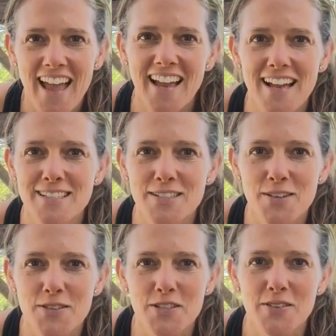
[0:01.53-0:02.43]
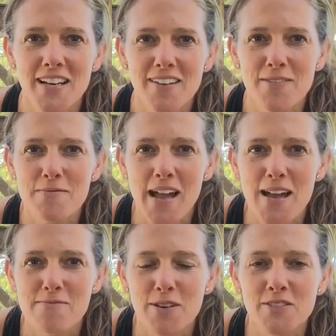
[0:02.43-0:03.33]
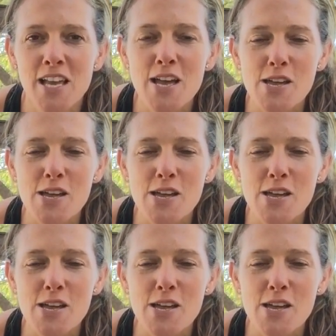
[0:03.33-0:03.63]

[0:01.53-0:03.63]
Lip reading: Hey guys, it's Coach Carina from Kaia Moves.